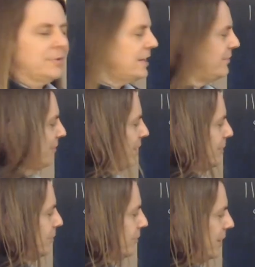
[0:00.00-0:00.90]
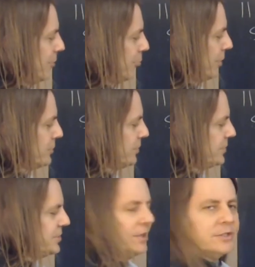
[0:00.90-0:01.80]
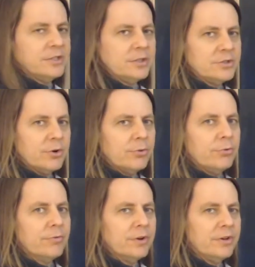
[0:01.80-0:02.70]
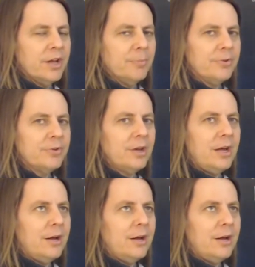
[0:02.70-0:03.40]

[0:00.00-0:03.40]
Even if the hydrostatic pressure is changing as you go through different depths,